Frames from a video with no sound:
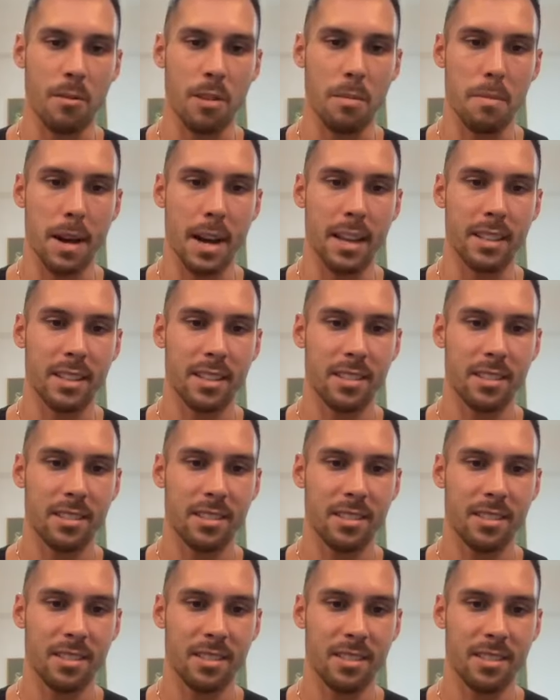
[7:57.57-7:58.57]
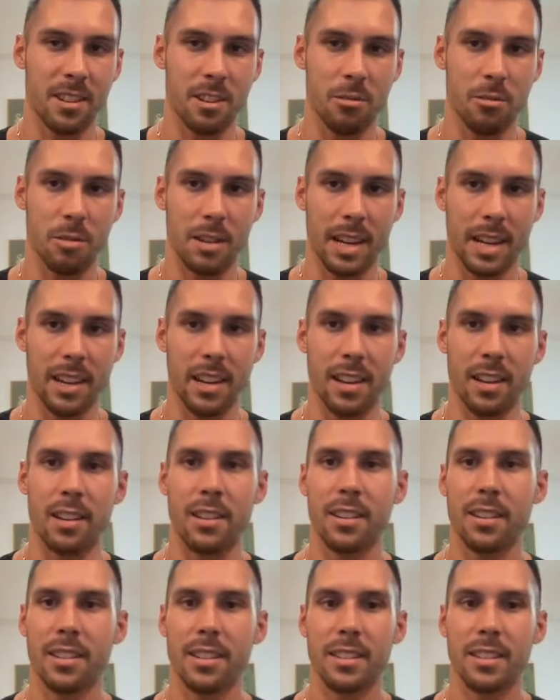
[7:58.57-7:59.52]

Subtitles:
the past, you know, decade.